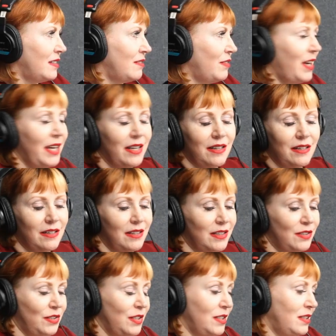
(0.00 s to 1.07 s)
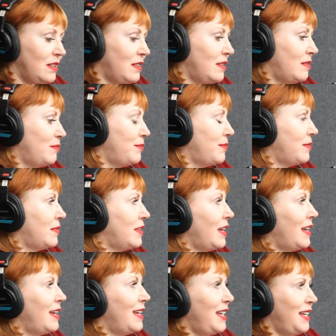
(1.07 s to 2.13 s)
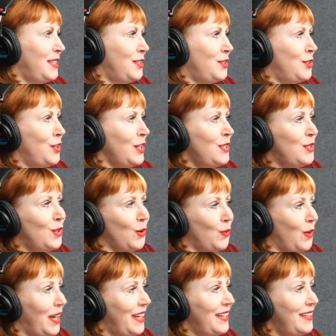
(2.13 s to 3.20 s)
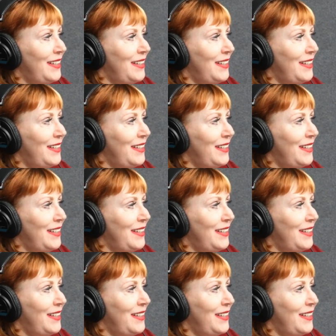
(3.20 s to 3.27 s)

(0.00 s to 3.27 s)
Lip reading: Right. It's just the way it